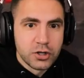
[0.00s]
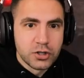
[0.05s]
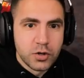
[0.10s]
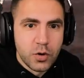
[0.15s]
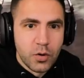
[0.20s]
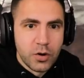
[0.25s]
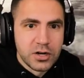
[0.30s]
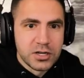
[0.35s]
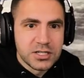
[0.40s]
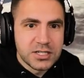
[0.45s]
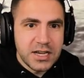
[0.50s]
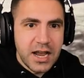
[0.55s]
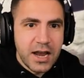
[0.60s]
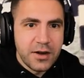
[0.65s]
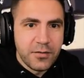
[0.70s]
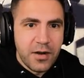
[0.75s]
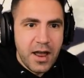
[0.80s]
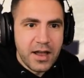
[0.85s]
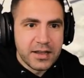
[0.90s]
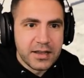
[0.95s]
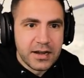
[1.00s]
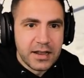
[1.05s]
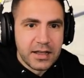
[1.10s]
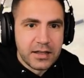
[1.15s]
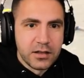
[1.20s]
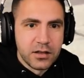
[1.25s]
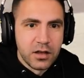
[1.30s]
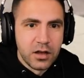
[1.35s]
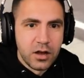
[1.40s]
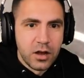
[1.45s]
Our score is
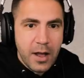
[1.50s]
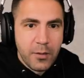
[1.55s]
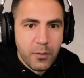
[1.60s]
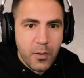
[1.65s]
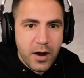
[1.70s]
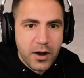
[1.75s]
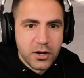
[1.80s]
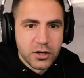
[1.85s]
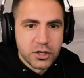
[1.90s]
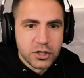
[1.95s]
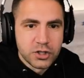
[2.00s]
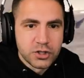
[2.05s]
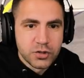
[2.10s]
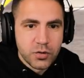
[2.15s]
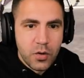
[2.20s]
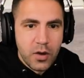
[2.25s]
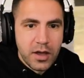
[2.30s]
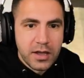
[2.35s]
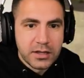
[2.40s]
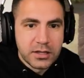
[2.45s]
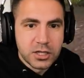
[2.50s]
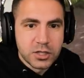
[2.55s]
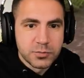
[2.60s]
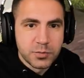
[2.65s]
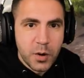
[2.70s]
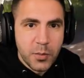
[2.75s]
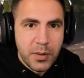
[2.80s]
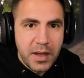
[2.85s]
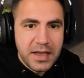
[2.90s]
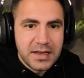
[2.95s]
skyrocketing. I want to destroy this
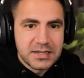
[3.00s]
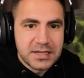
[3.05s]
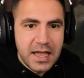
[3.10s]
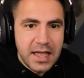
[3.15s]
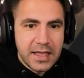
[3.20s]
propane